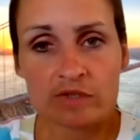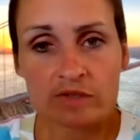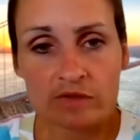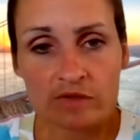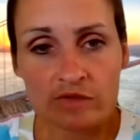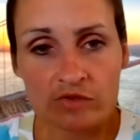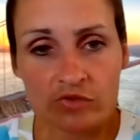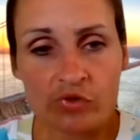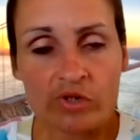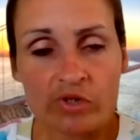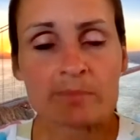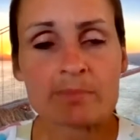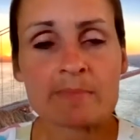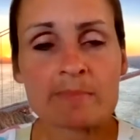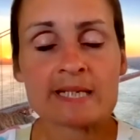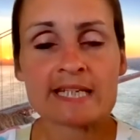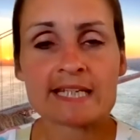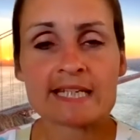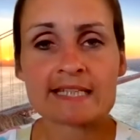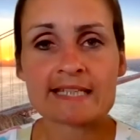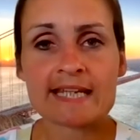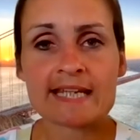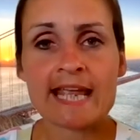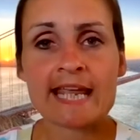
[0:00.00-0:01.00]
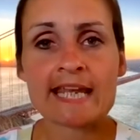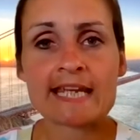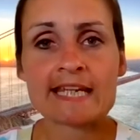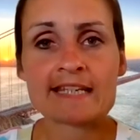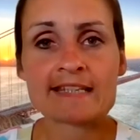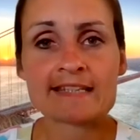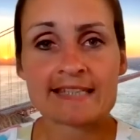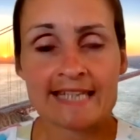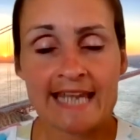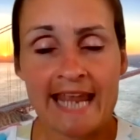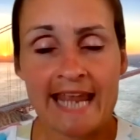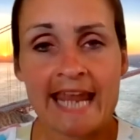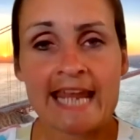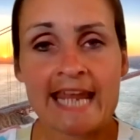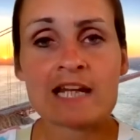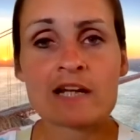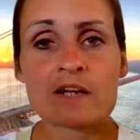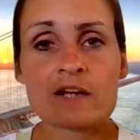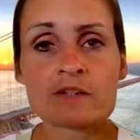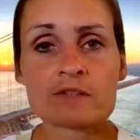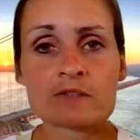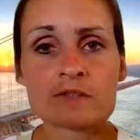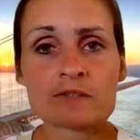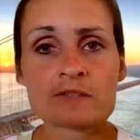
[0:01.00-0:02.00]
treatment is
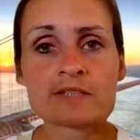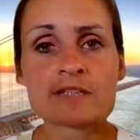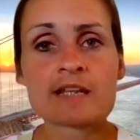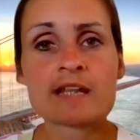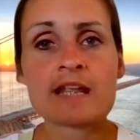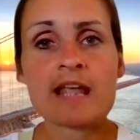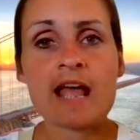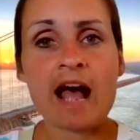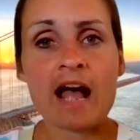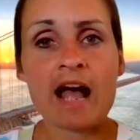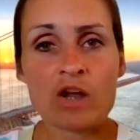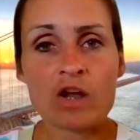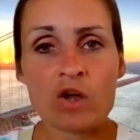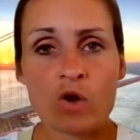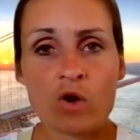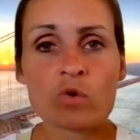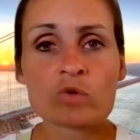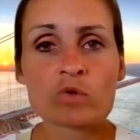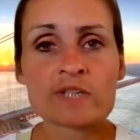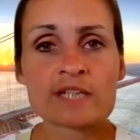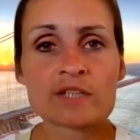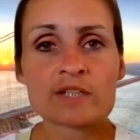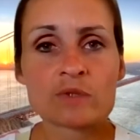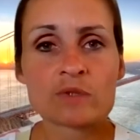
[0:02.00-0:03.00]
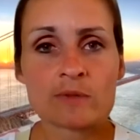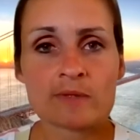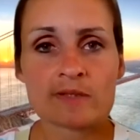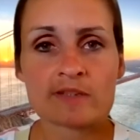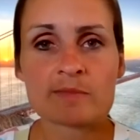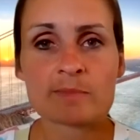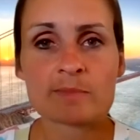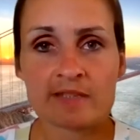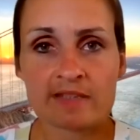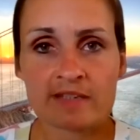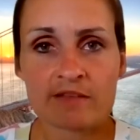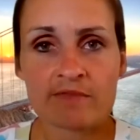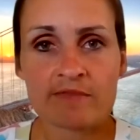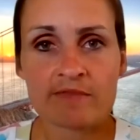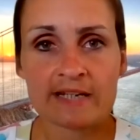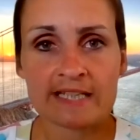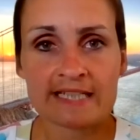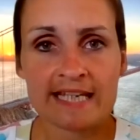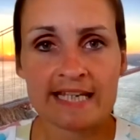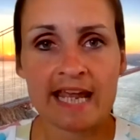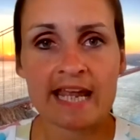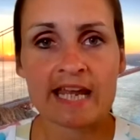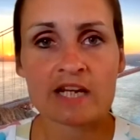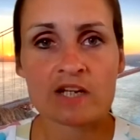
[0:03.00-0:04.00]
tailored according to the specific
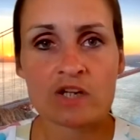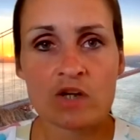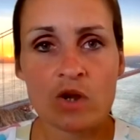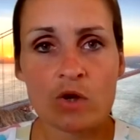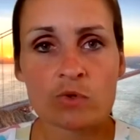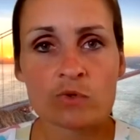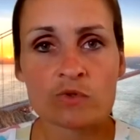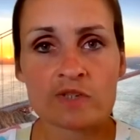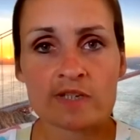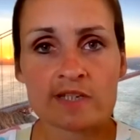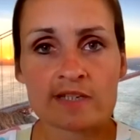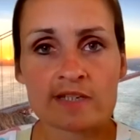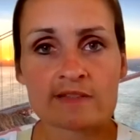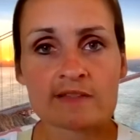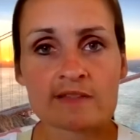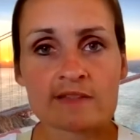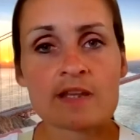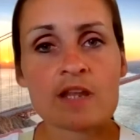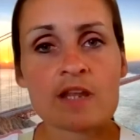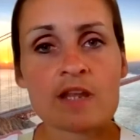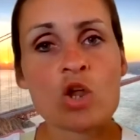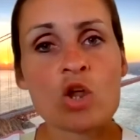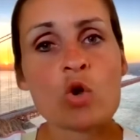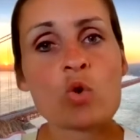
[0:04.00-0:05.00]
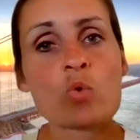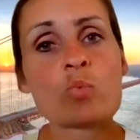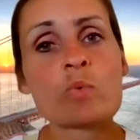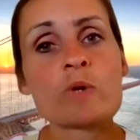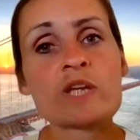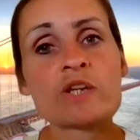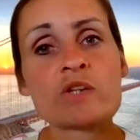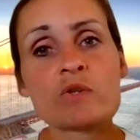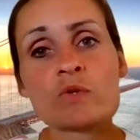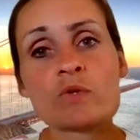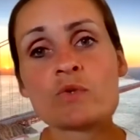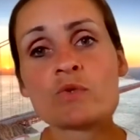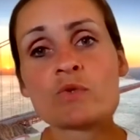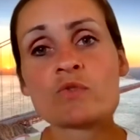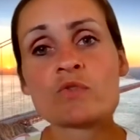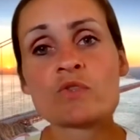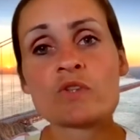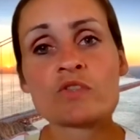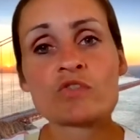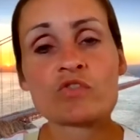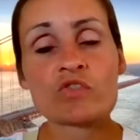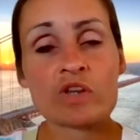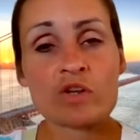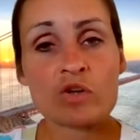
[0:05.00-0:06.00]
diagnosis. We
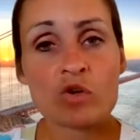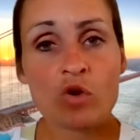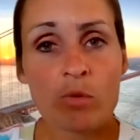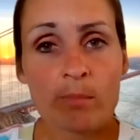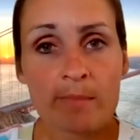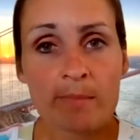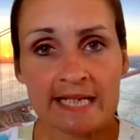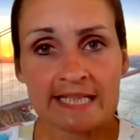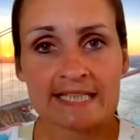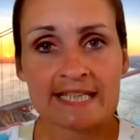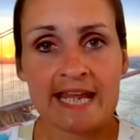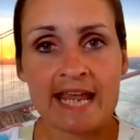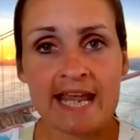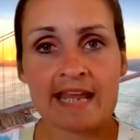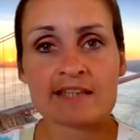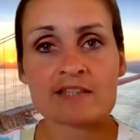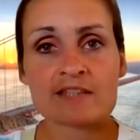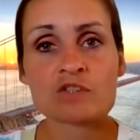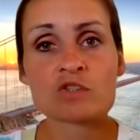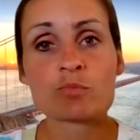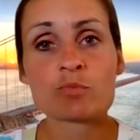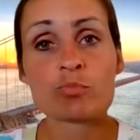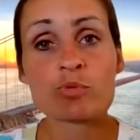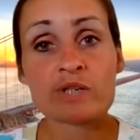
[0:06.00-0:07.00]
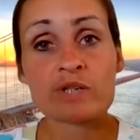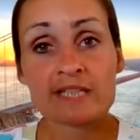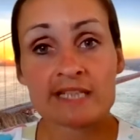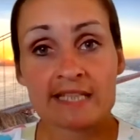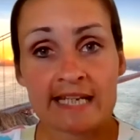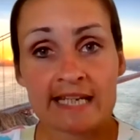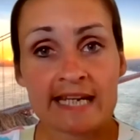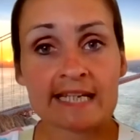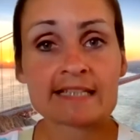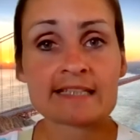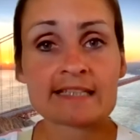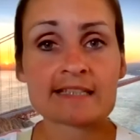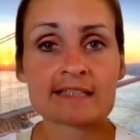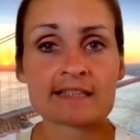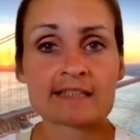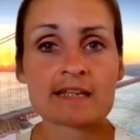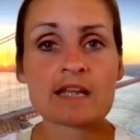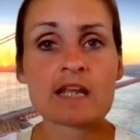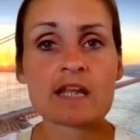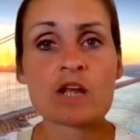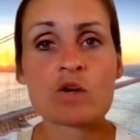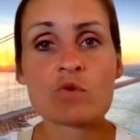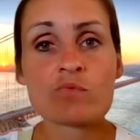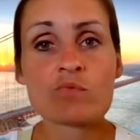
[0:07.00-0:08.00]
use genomic tests to predict
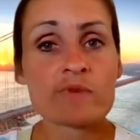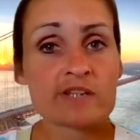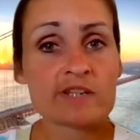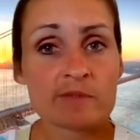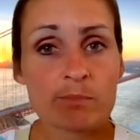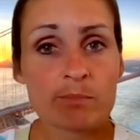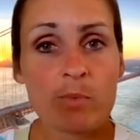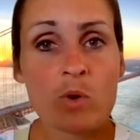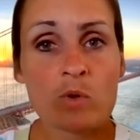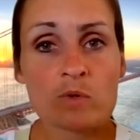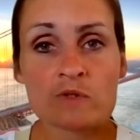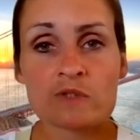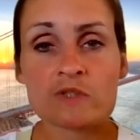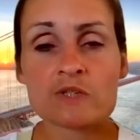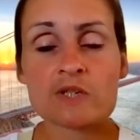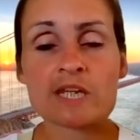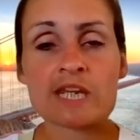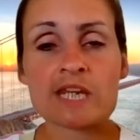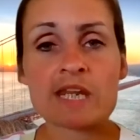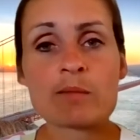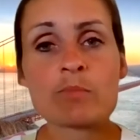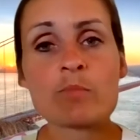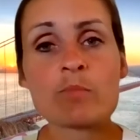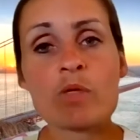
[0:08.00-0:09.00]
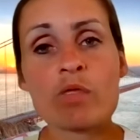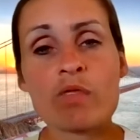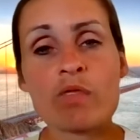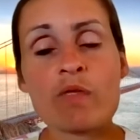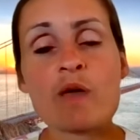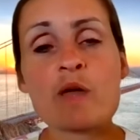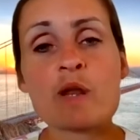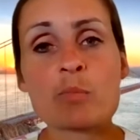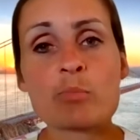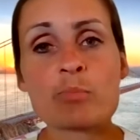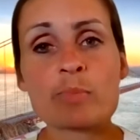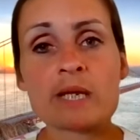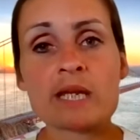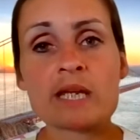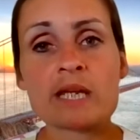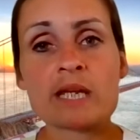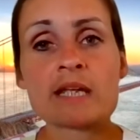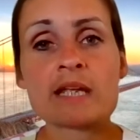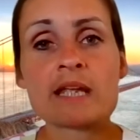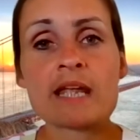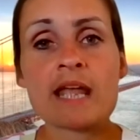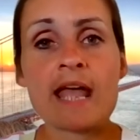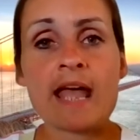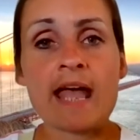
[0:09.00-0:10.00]
response to chemotherapy,
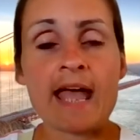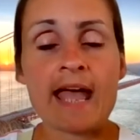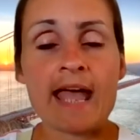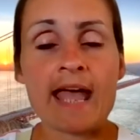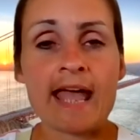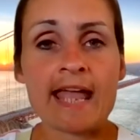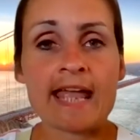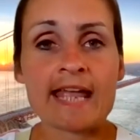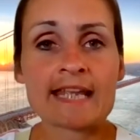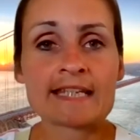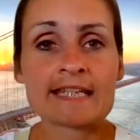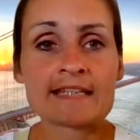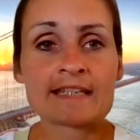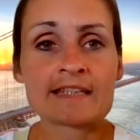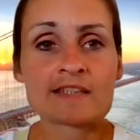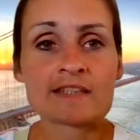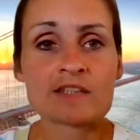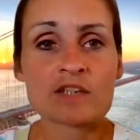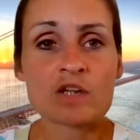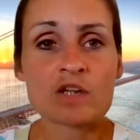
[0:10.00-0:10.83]
and